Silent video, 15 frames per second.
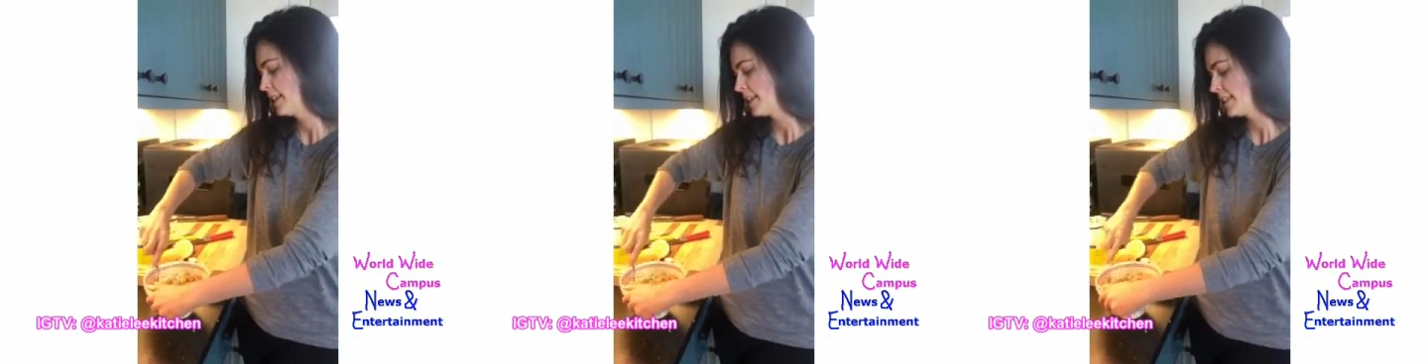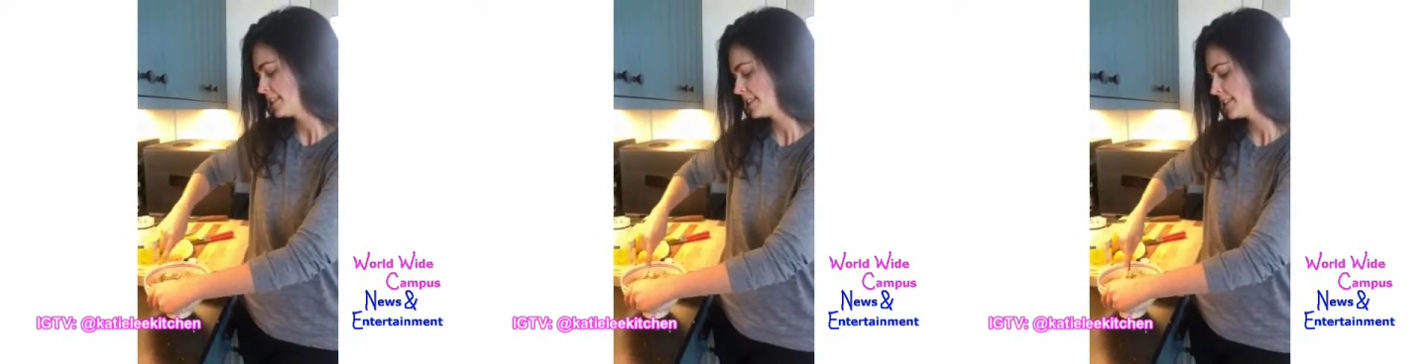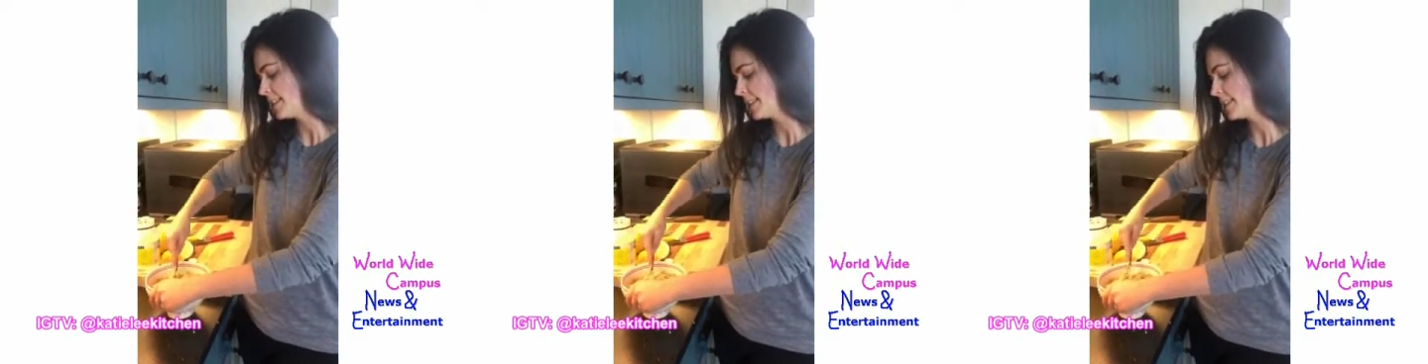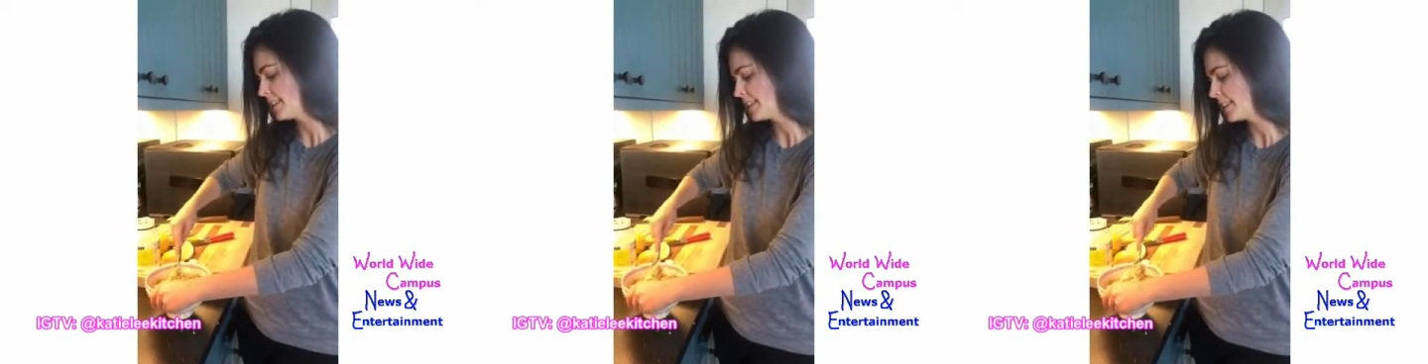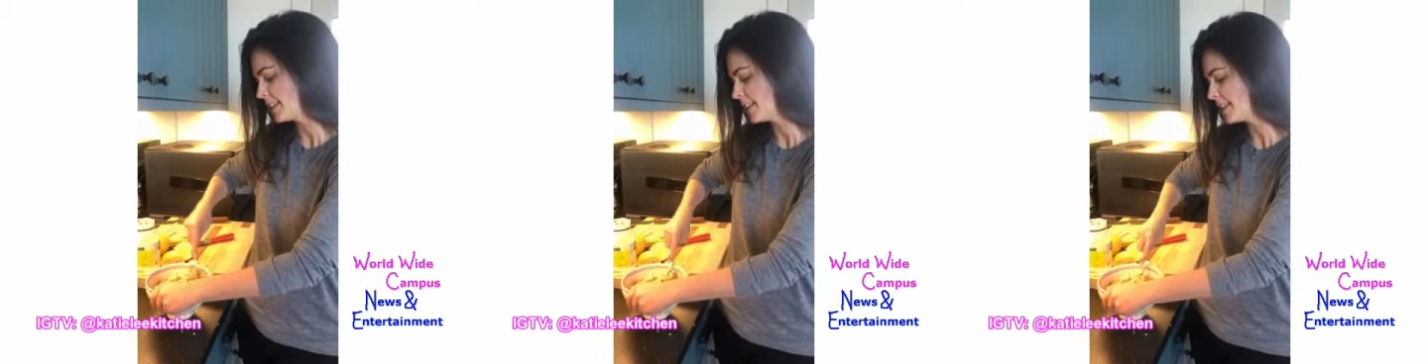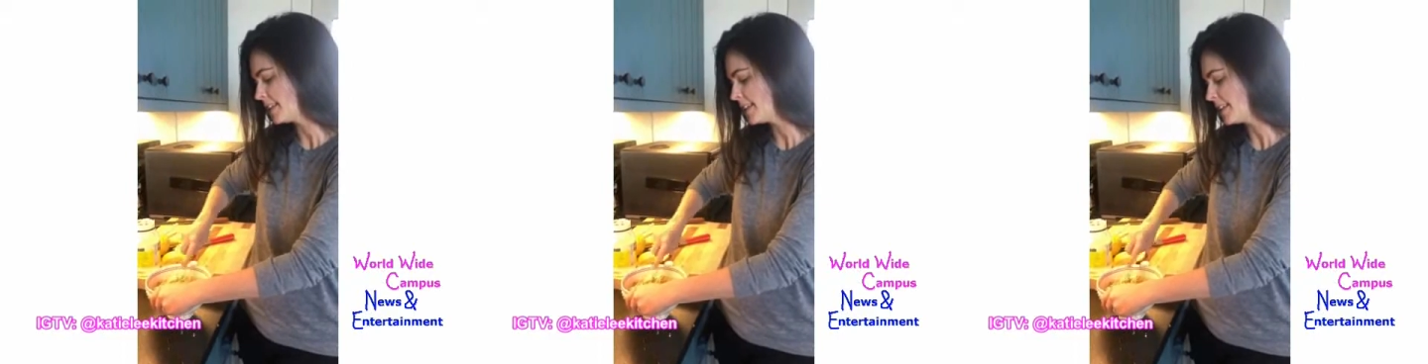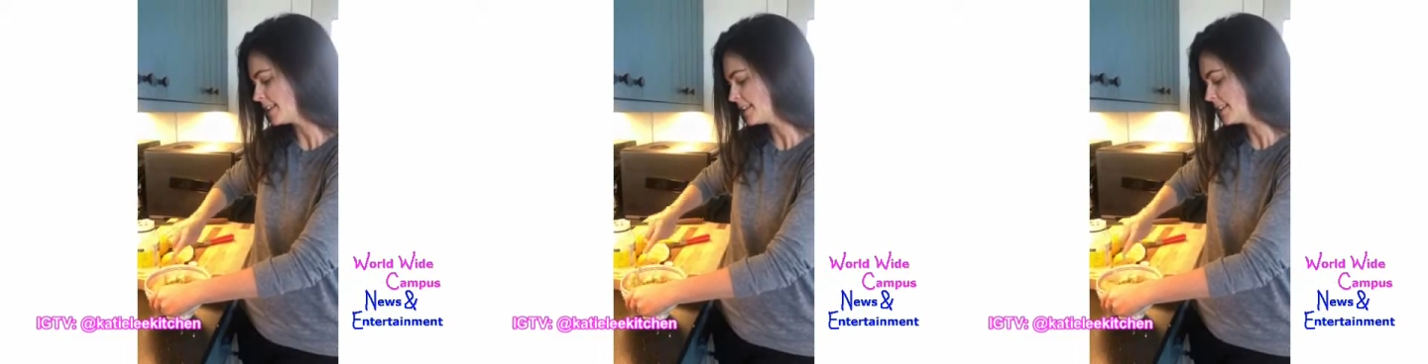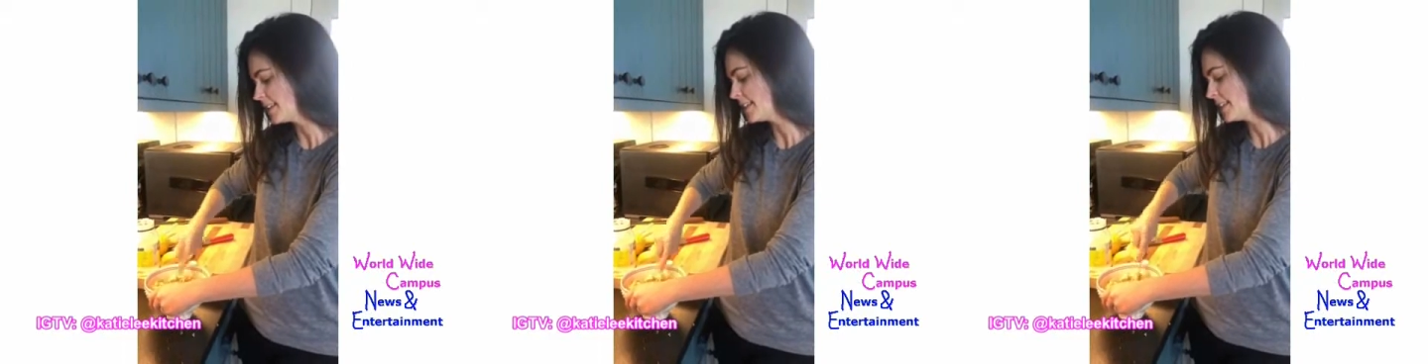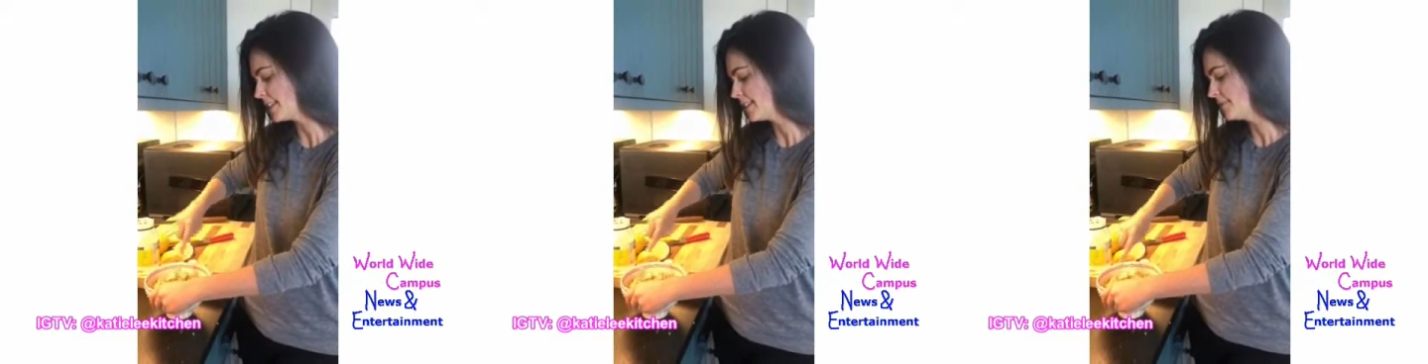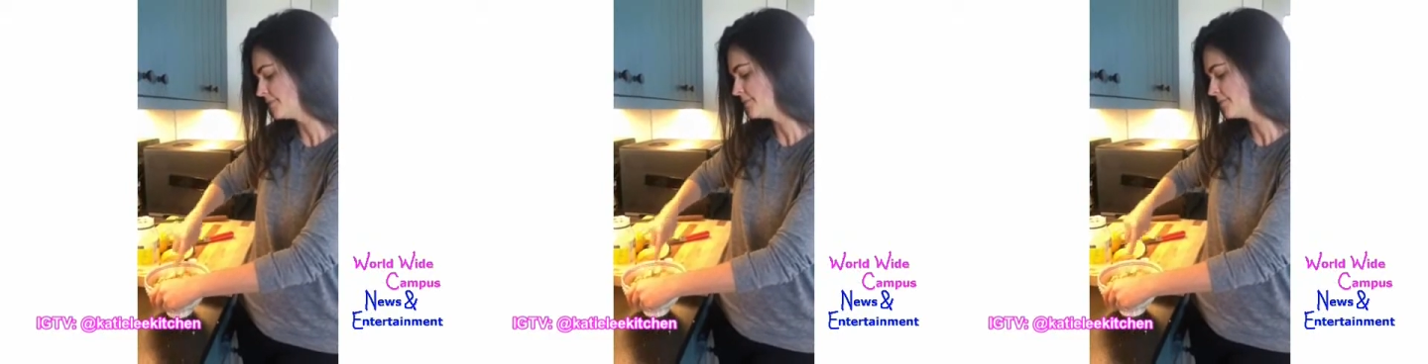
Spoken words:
This is looking good.